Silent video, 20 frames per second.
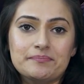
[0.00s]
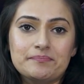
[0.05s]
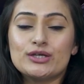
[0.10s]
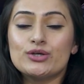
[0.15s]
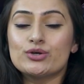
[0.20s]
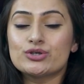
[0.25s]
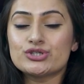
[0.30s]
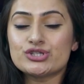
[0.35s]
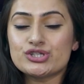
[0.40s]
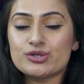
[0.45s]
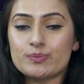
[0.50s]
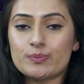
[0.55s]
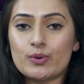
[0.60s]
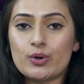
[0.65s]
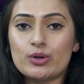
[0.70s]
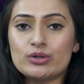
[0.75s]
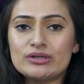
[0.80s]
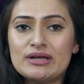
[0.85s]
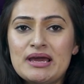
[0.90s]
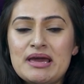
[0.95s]
Your
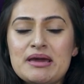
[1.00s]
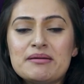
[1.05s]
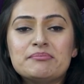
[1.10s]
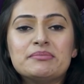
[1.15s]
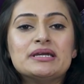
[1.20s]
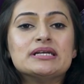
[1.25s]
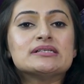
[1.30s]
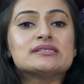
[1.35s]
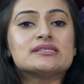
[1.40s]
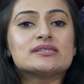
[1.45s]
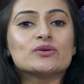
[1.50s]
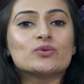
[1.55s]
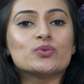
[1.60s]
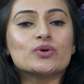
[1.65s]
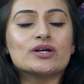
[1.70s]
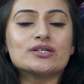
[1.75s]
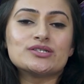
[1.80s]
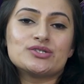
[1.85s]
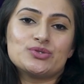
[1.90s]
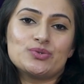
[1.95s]
support means the
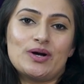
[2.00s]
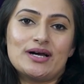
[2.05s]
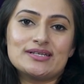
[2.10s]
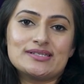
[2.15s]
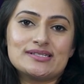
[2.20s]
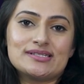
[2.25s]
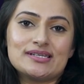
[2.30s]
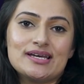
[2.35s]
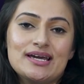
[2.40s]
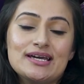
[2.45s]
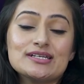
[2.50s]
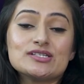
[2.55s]
world to us.